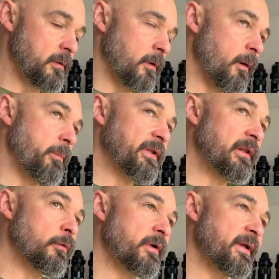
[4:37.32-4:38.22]
a bit
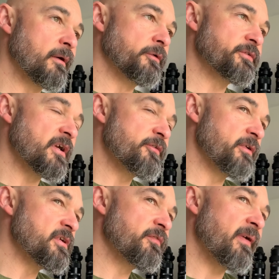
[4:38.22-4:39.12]
lower in contrast, which
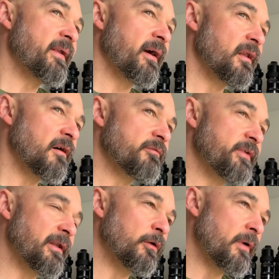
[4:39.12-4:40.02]
is fine. I love the
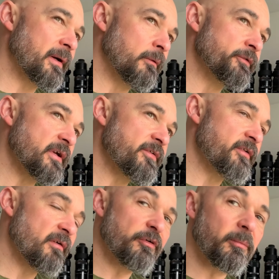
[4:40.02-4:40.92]
lower contrast
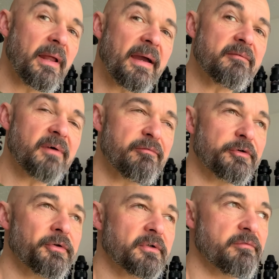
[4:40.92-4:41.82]
stuff for black and white
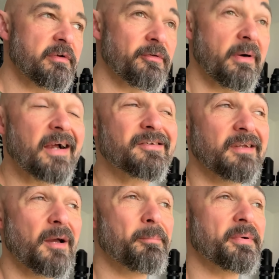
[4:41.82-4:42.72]
photography, so actually
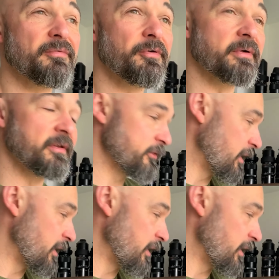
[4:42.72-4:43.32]
I prefer this, so I